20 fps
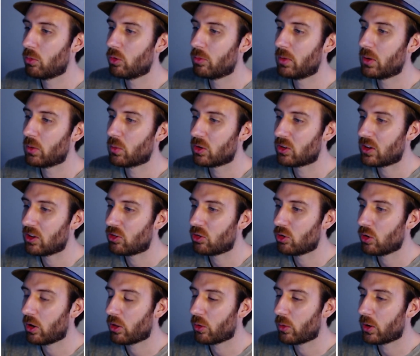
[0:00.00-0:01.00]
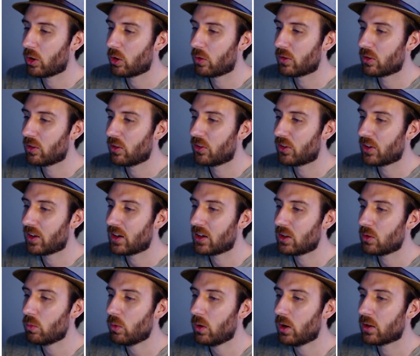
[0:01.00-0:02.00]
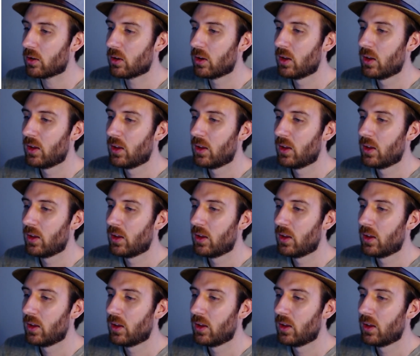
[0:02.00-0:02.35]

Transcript: movement would get you all the way over to this 81.